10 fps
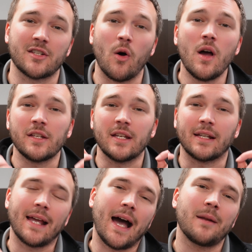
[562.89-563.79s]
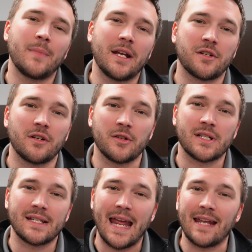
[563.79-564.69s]
So you gotta make sure you're
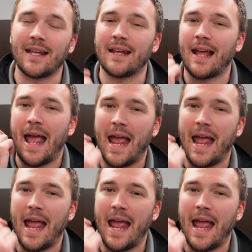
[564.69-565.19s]
taking